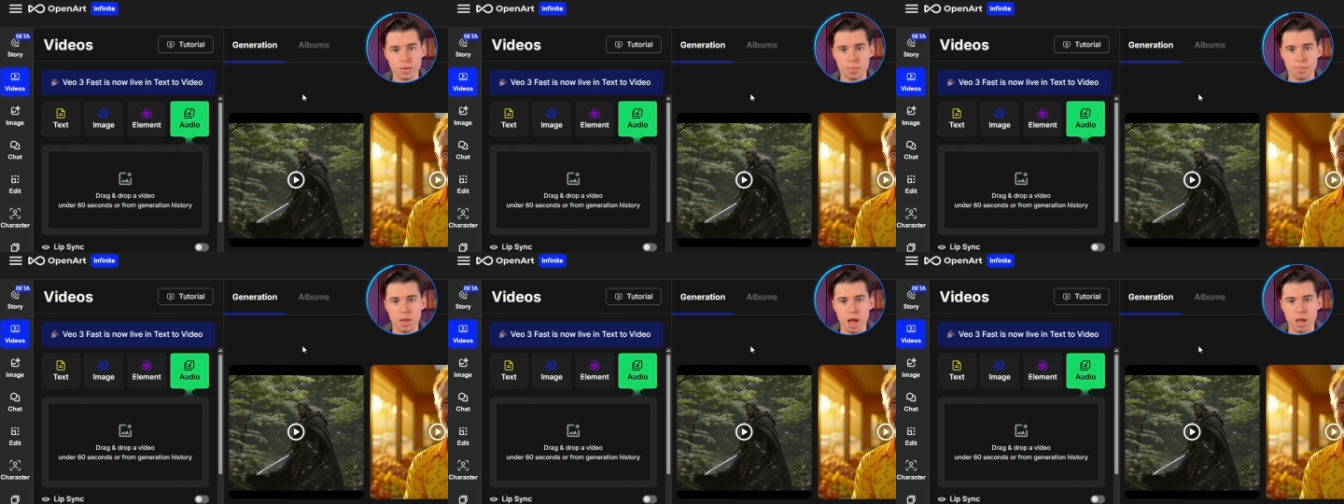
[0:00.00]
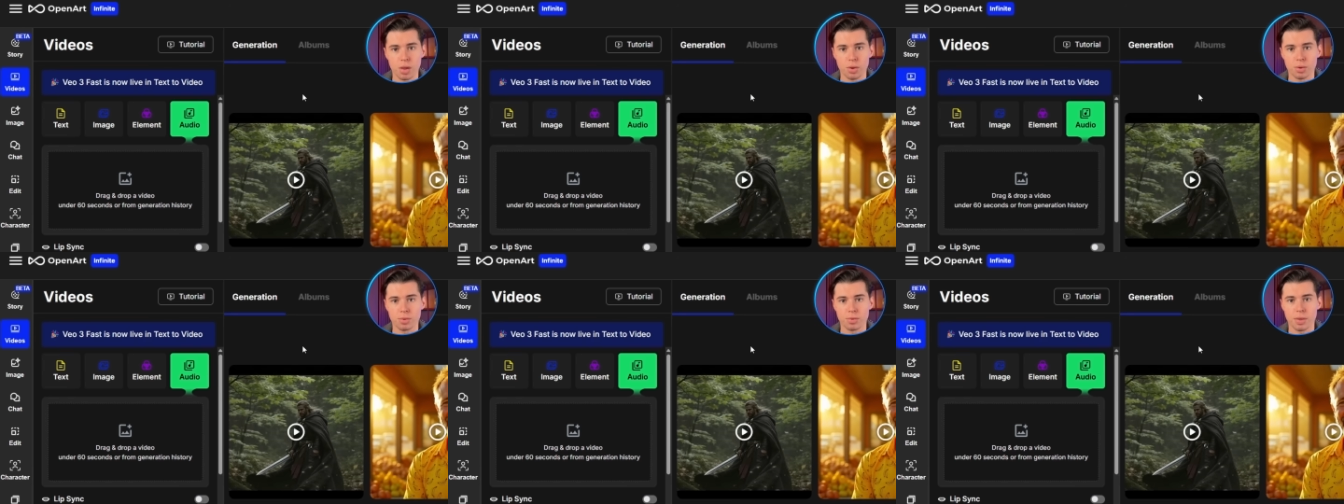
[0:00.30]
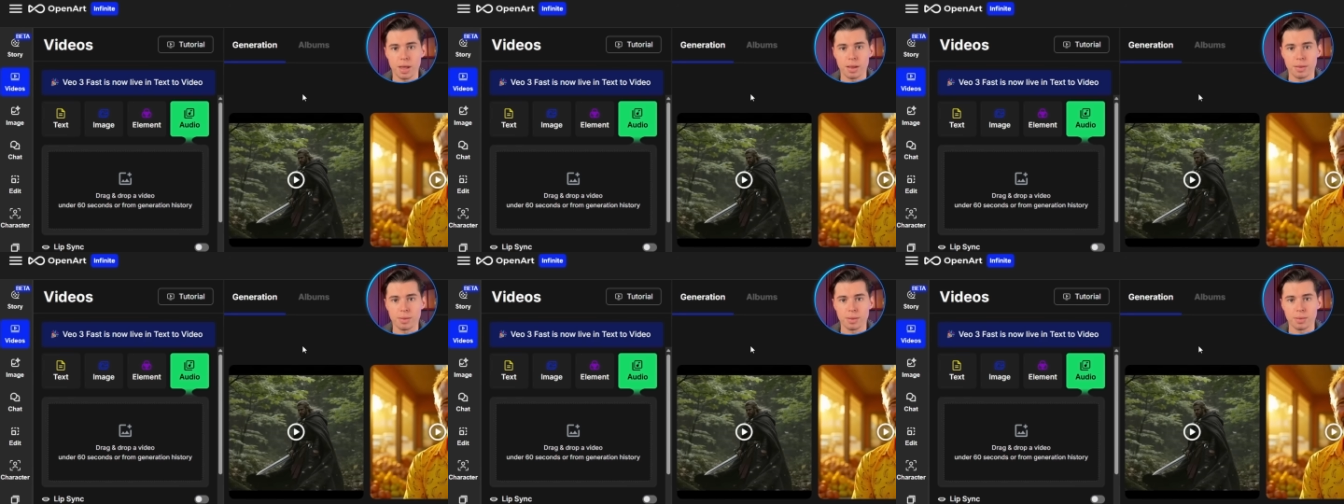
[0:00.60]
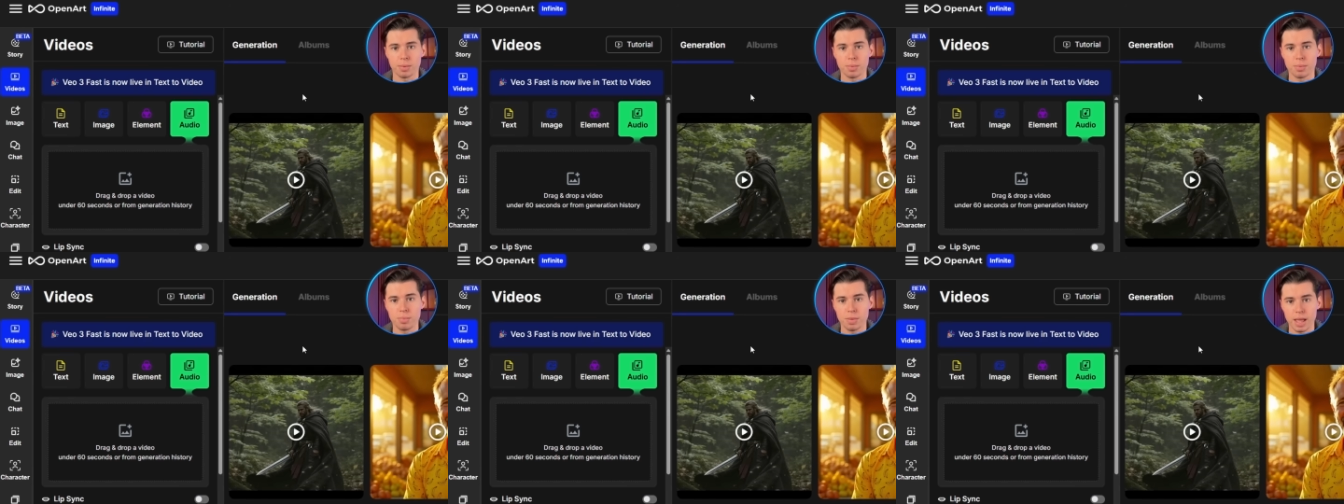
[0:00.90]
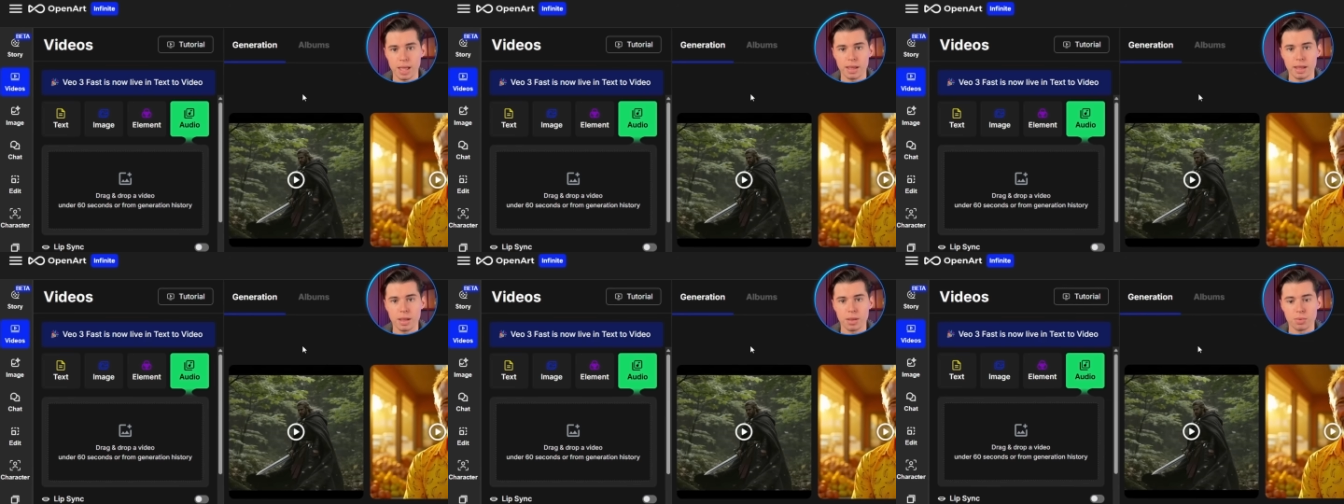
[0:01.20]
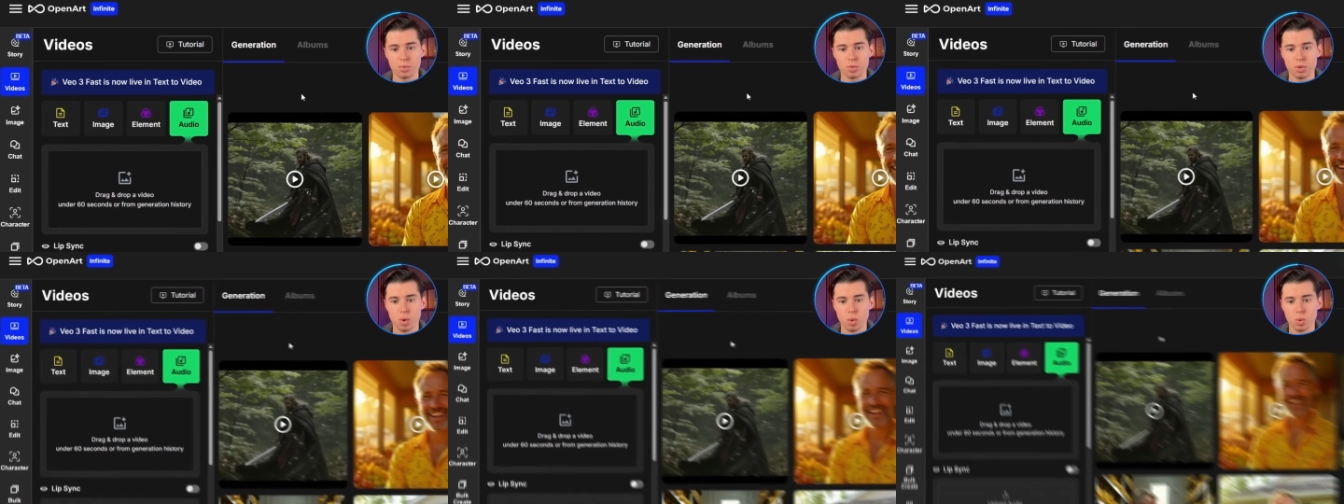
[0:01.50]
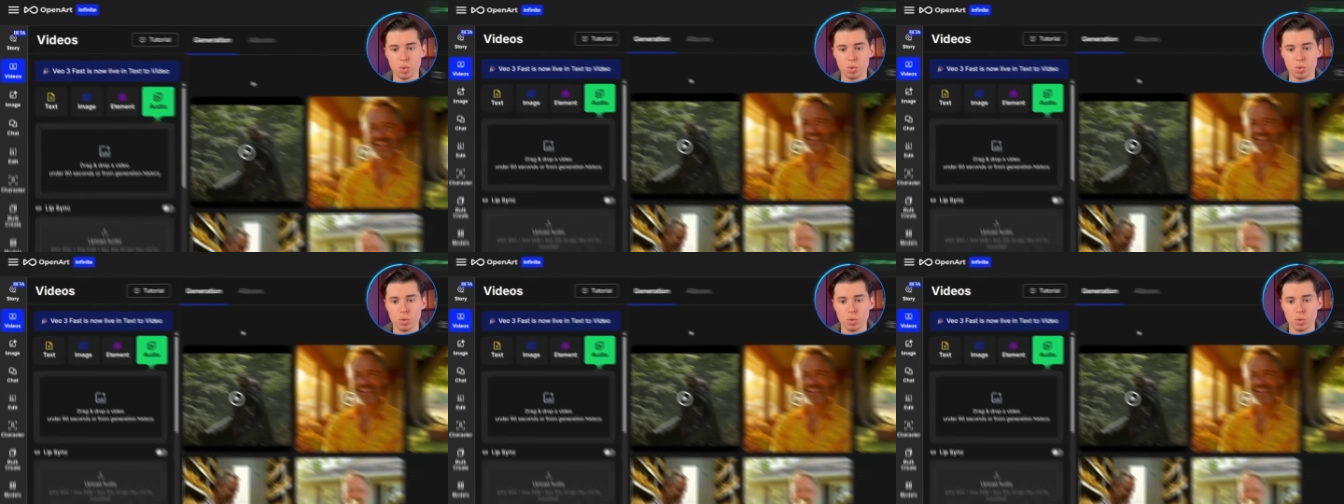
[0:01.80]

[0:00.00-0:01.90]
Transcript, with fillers: The model's text understanding is so